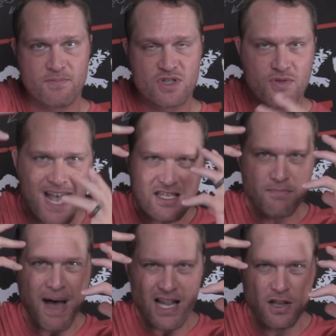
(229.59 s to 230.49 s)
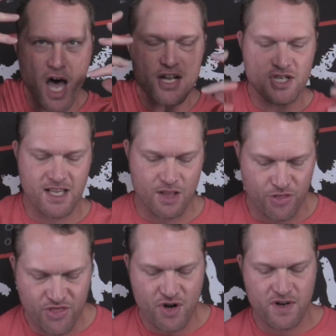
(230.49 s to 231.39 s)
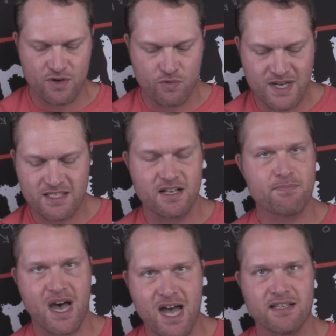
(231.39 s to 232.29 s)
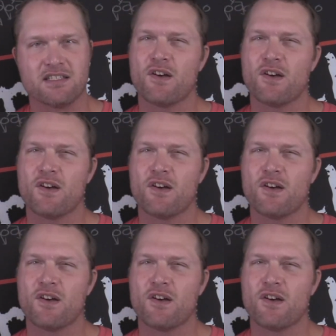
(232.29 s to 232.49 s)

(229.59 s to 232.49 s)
So that's my logic and theory and reasoning behind this.